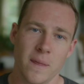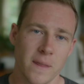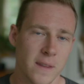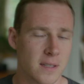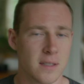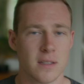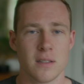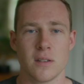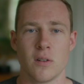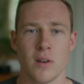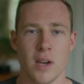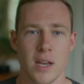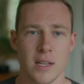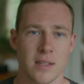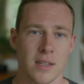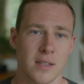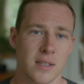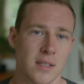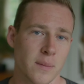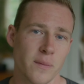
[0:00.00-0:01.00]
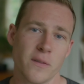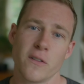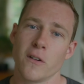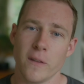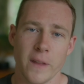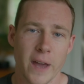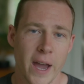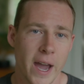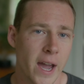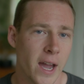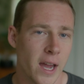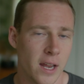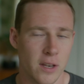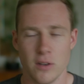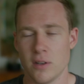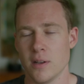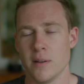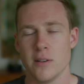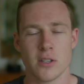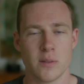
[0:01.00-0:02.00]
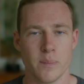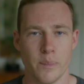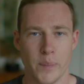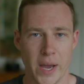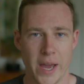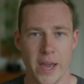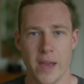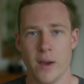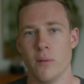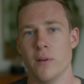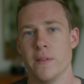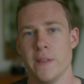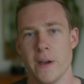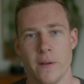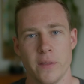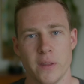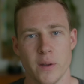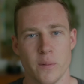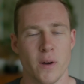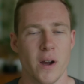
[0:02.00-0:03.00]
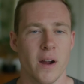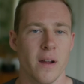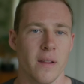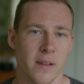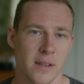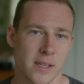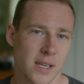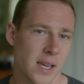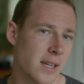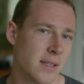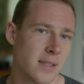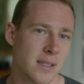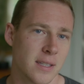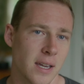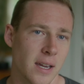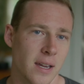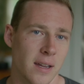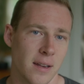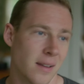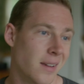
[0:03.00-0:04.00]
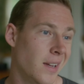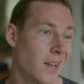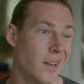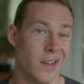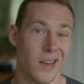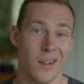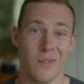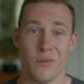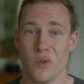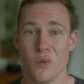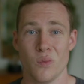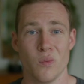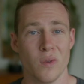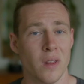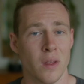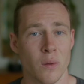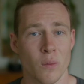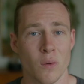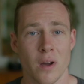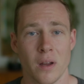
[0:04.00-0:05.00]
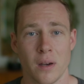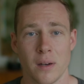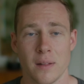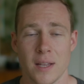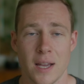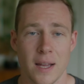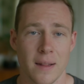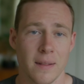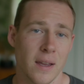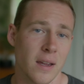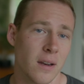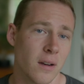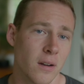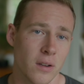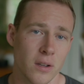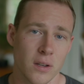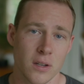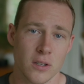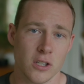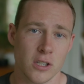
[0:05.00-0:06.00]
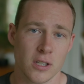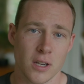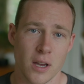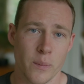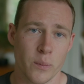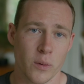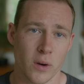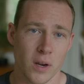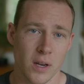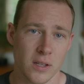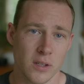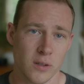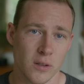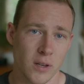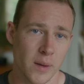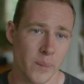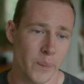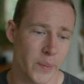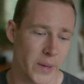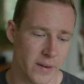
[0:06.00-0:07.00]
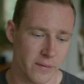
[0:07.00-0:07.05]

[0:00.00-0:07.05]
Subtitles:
This is a great system for that, and you can just buy it without the wireless handset. And if you really wanted that later, you could just upgrade to it.